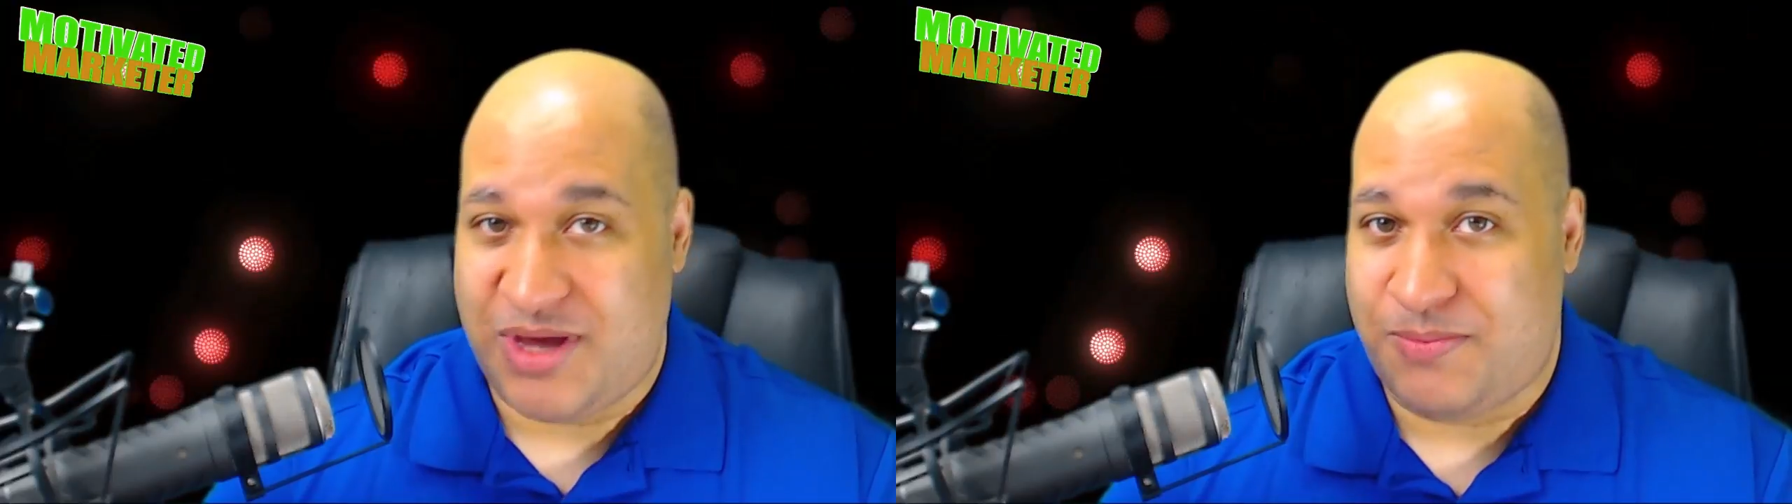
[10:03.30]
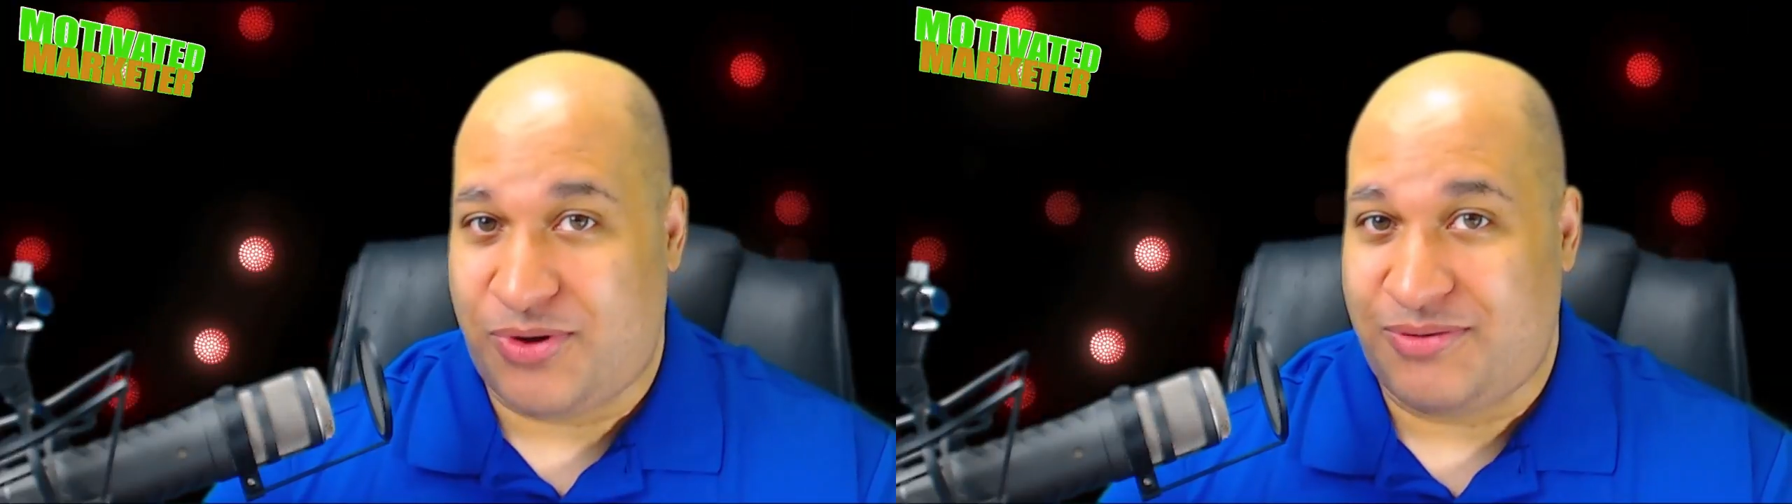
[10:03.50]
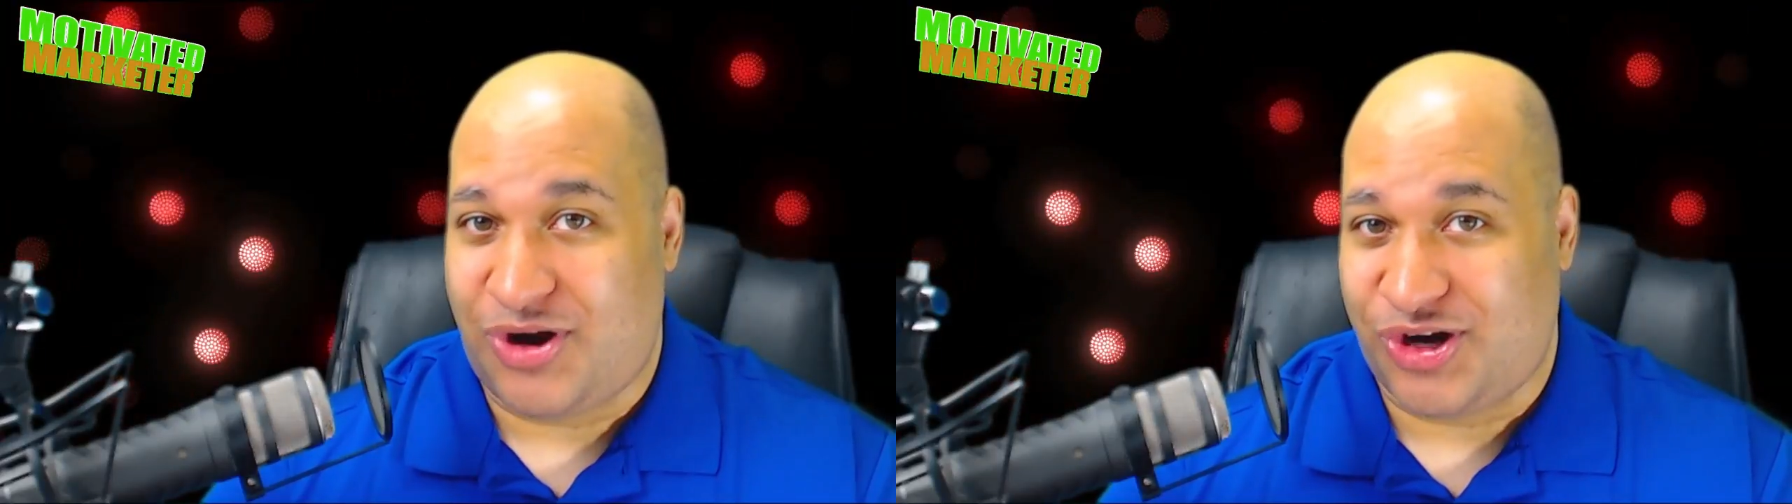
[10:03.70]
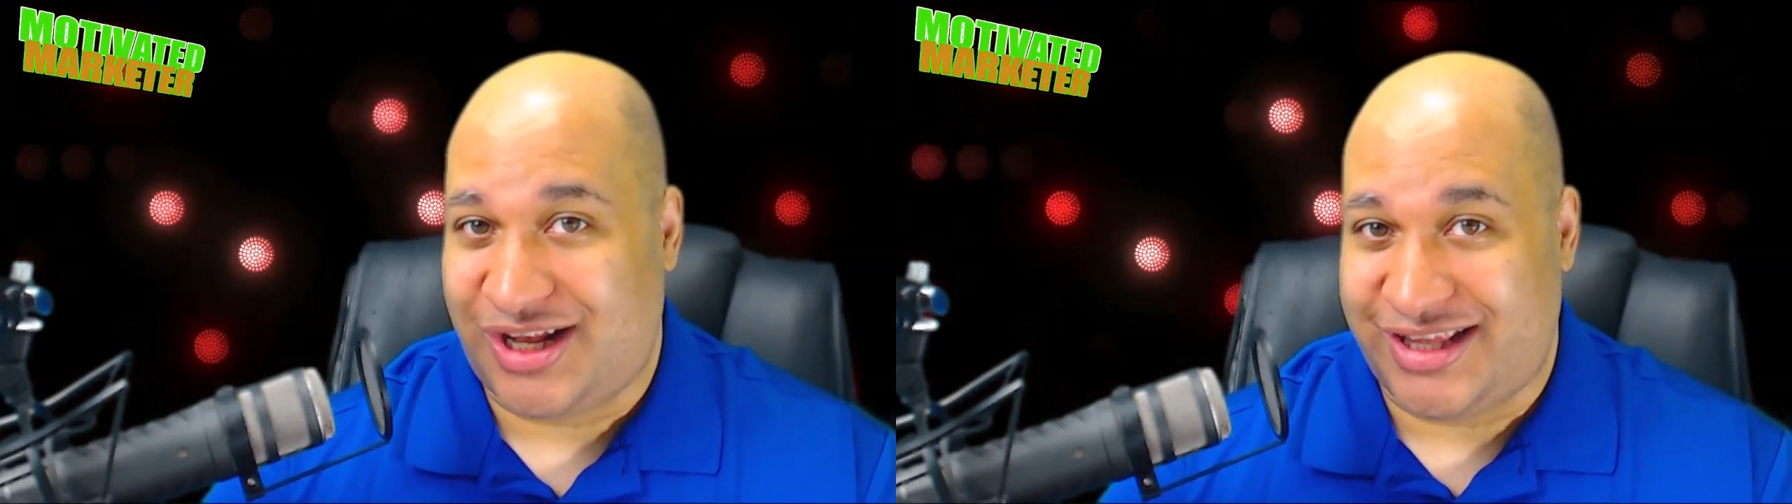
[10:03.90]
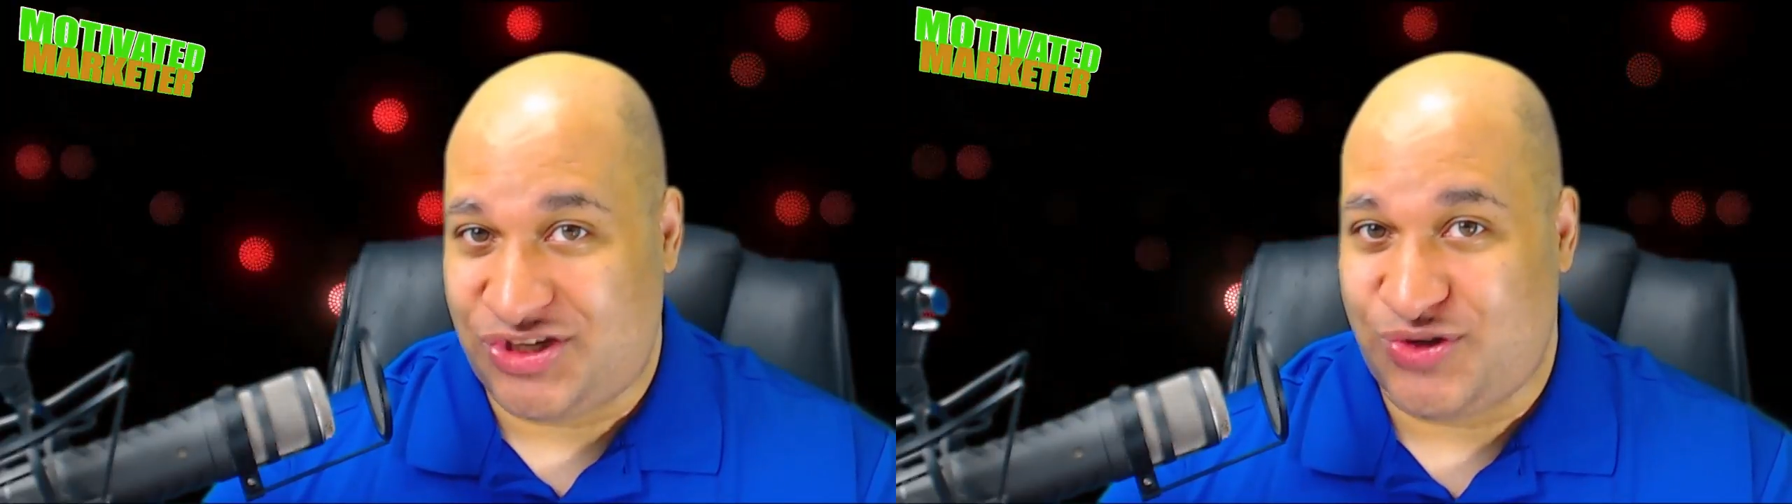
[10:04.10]
people are
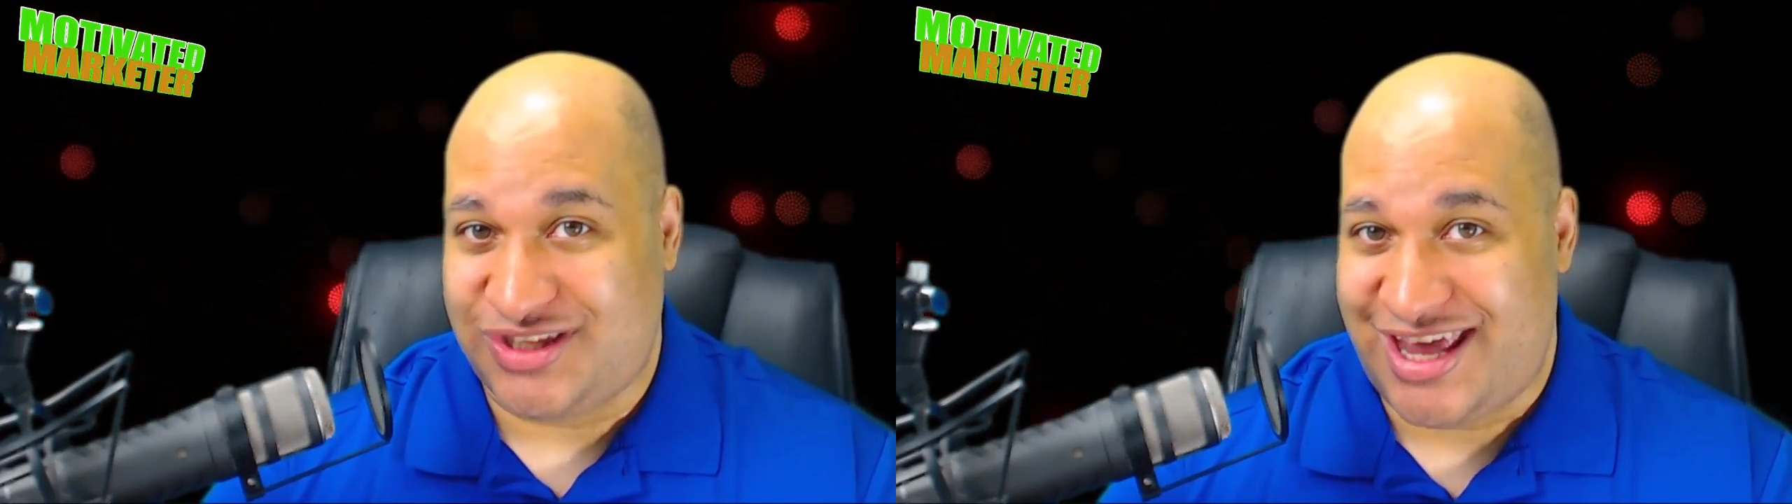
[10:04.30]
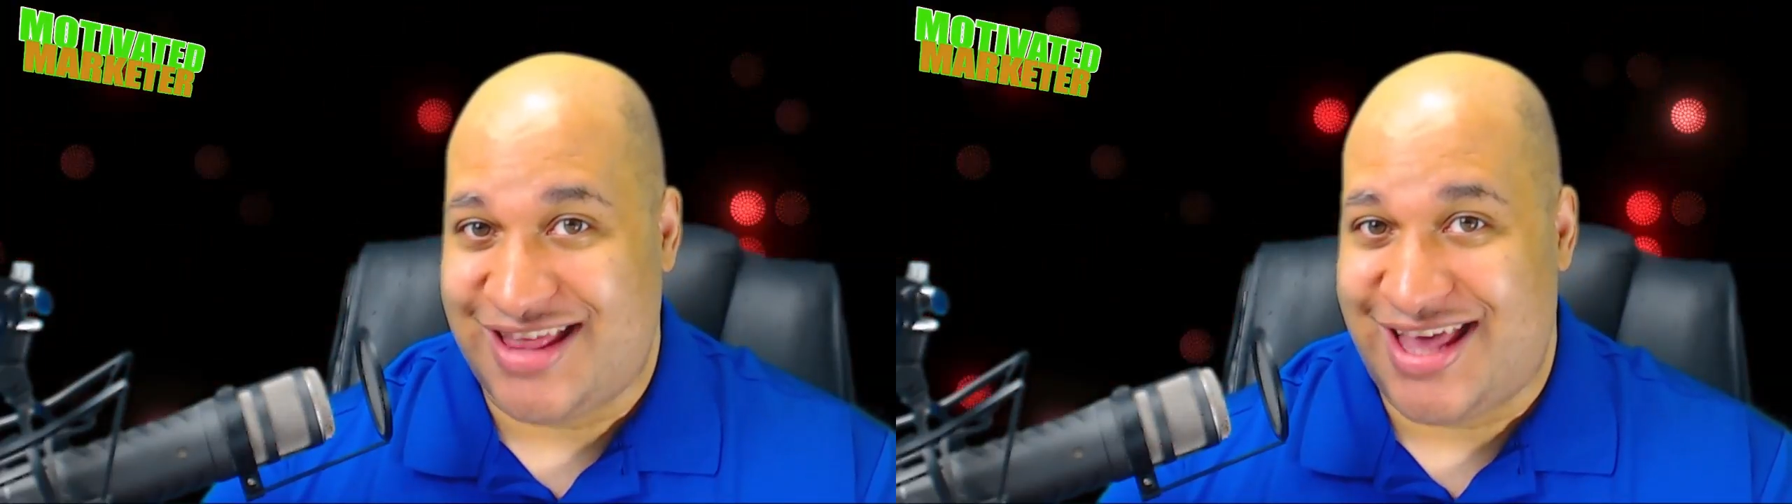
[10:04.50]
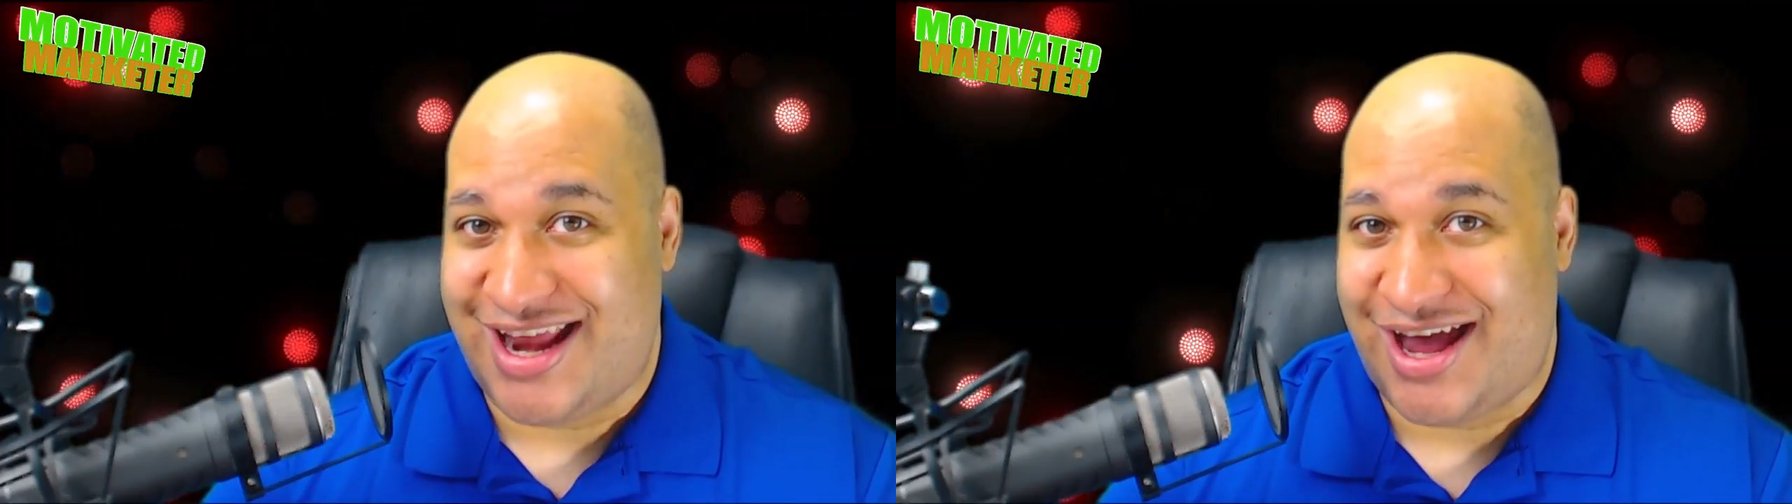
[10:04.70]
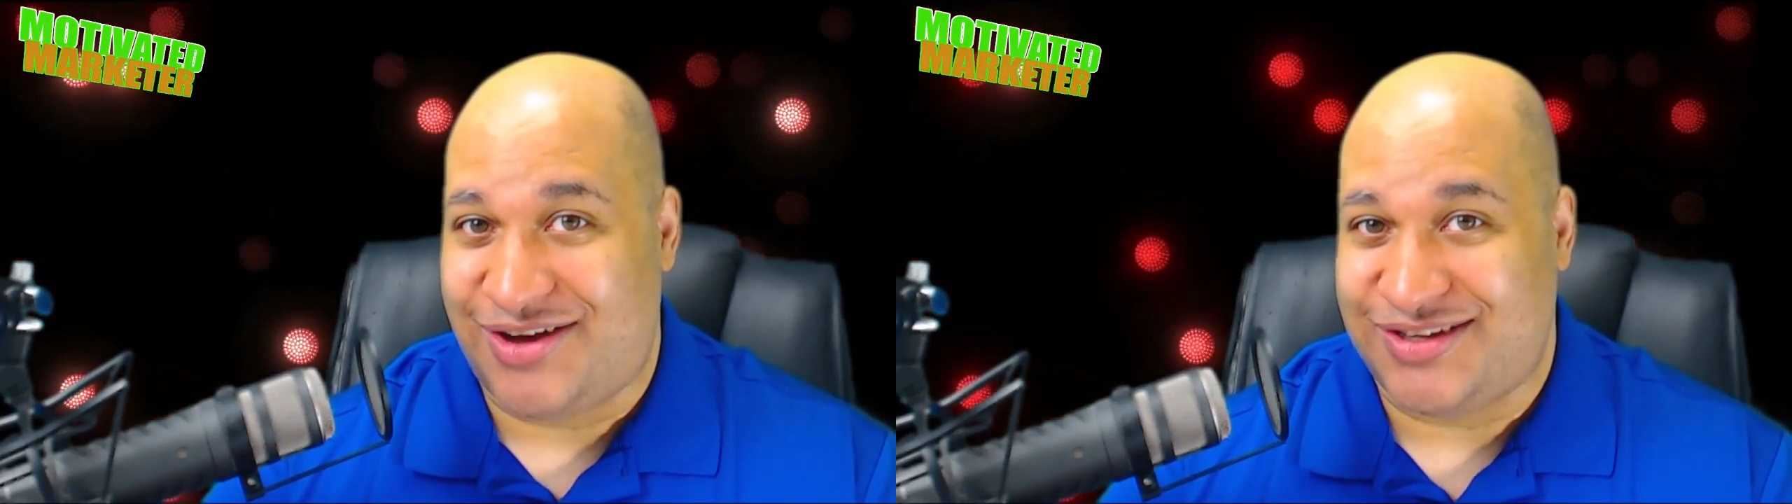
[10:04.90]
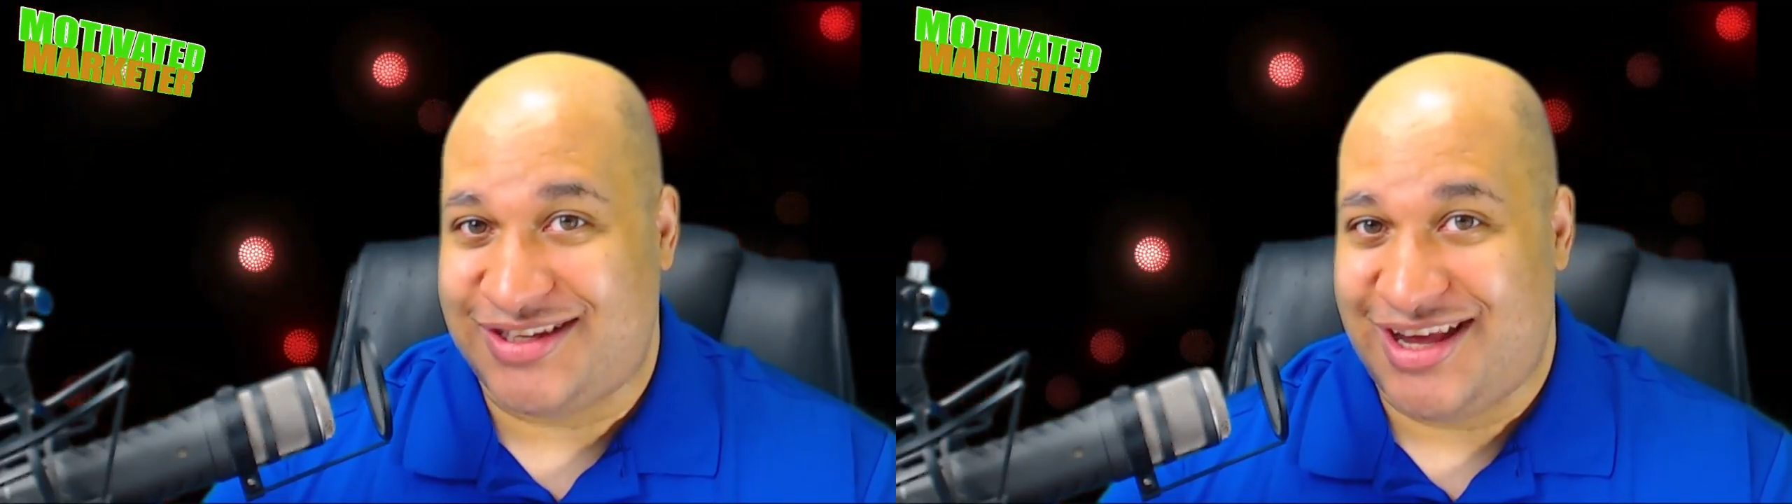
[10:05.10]
going to let you stay in that
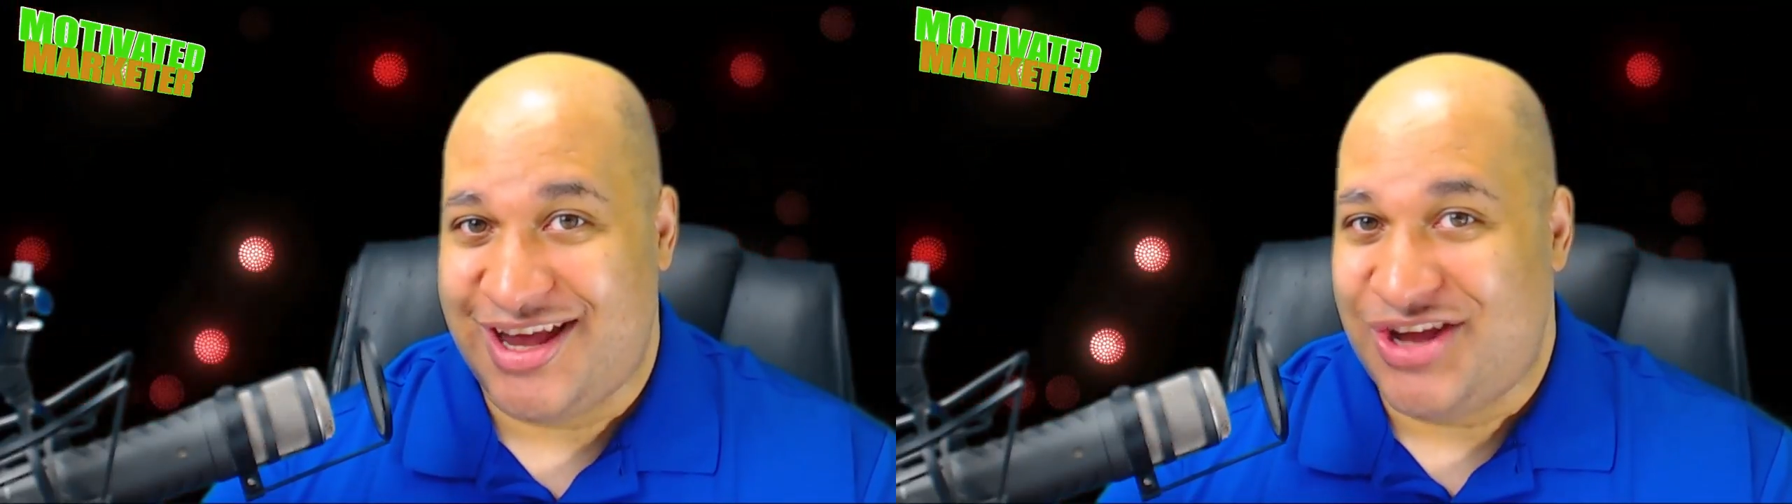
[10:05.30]
house?